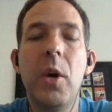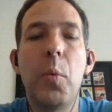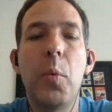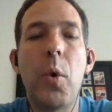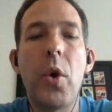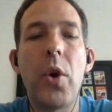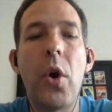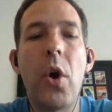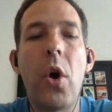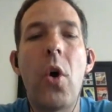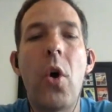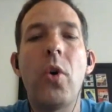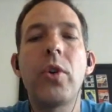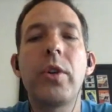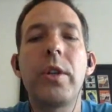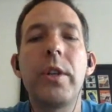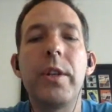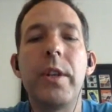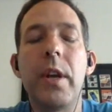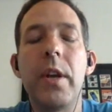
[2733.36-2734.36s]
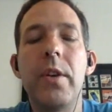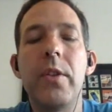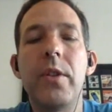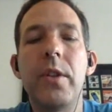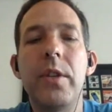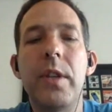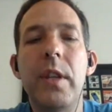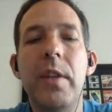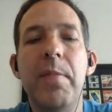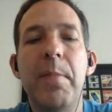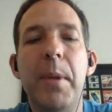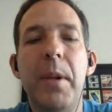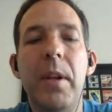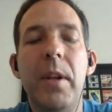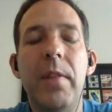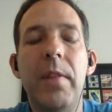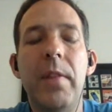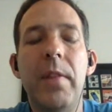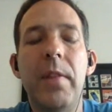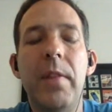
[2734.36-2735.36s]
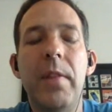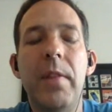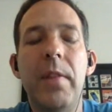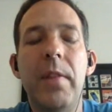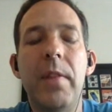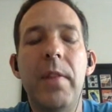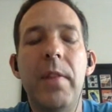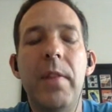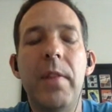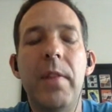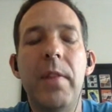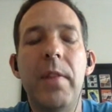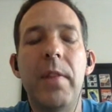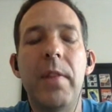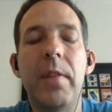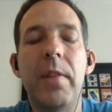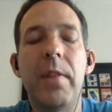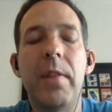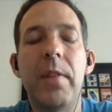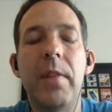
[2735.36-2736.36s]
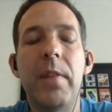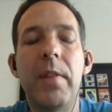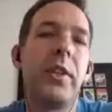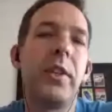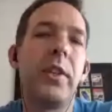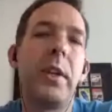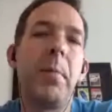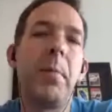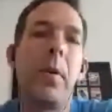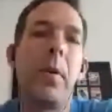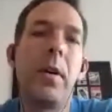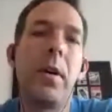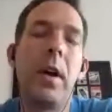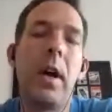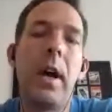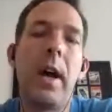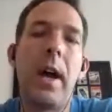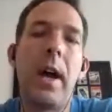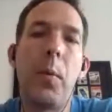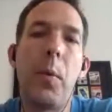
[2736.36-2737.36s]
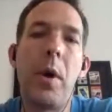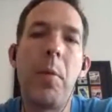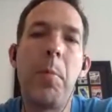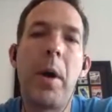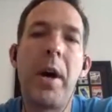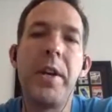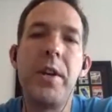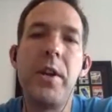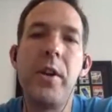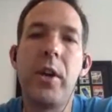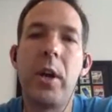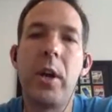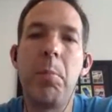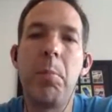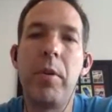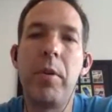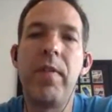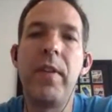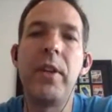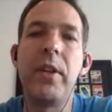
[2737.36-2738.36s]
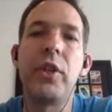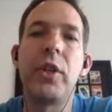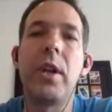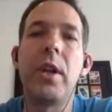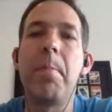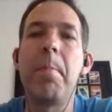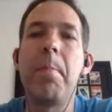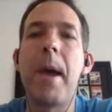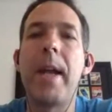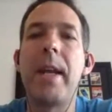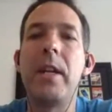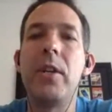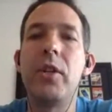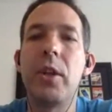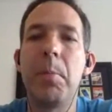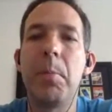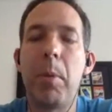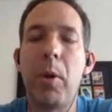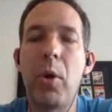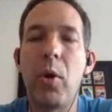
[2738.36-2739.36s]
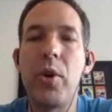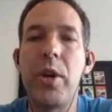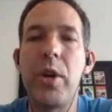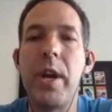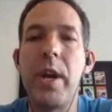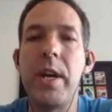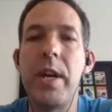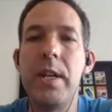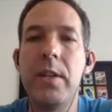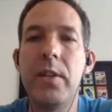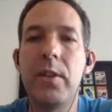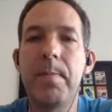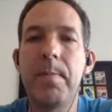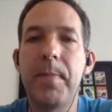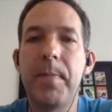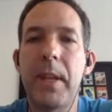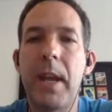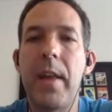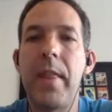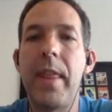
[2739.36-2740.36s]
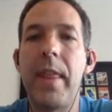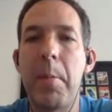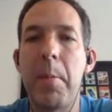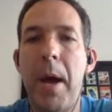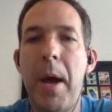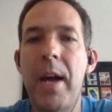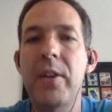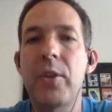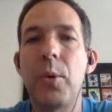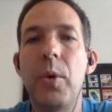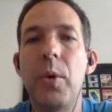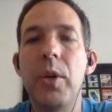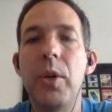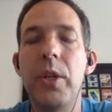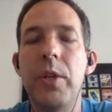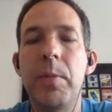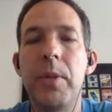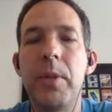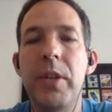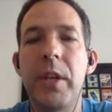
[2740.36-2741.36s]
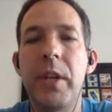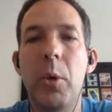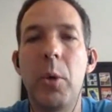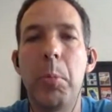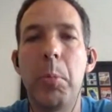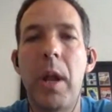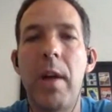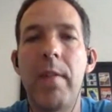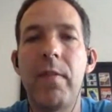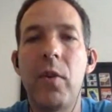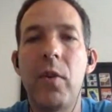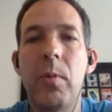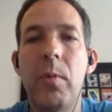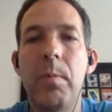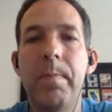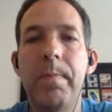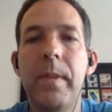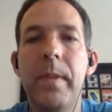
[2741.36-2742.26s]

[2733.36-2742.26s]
What Okta does is they've built a really clever system whereby you can provision and manage employees and their passwords from a single platform.